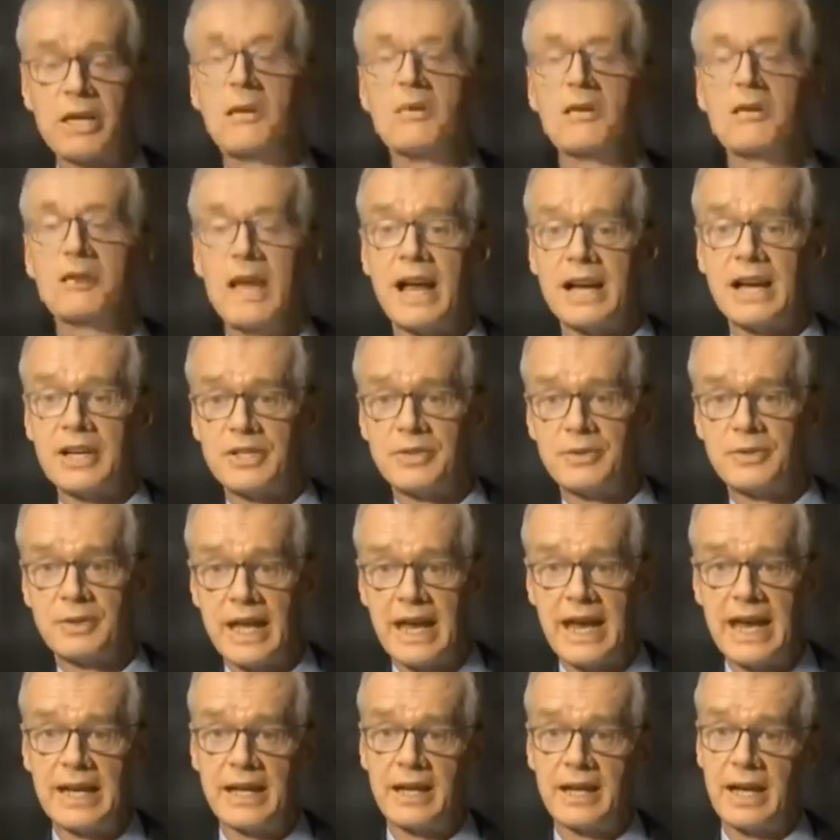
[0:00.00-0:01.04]
at your national
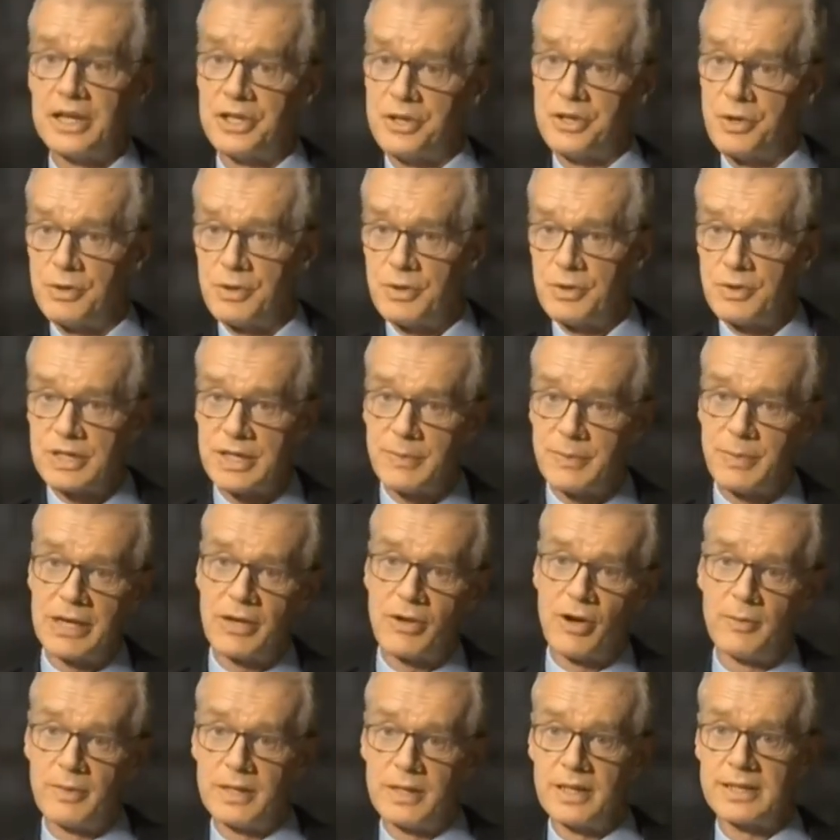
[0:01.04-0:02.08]
airline. You used to be
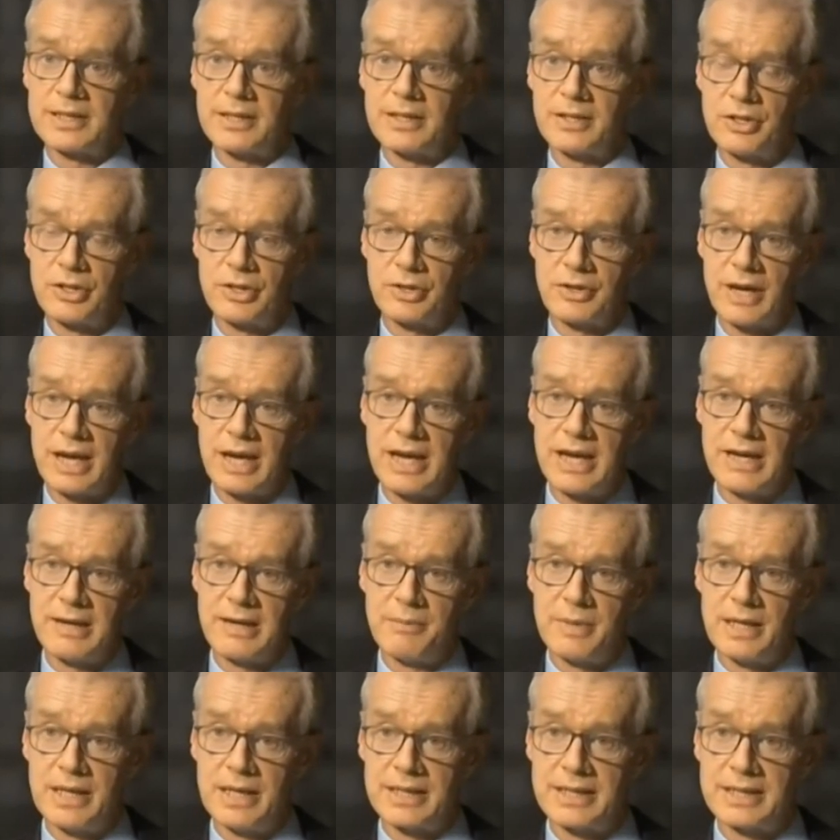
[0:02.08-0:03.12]
Commerce and Trade
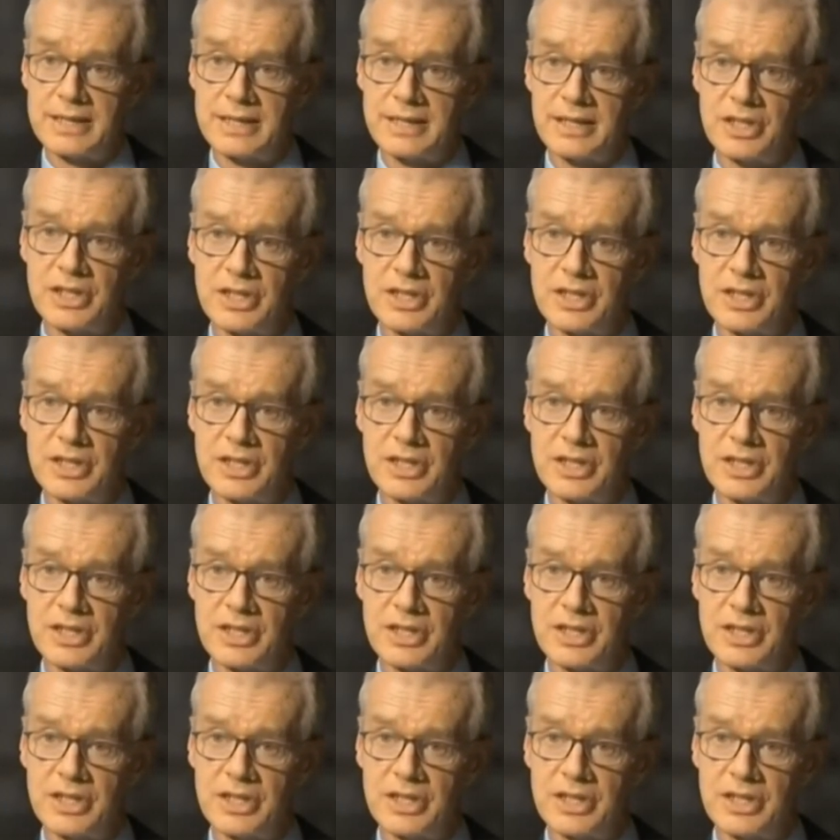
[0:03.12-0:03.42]
Minister.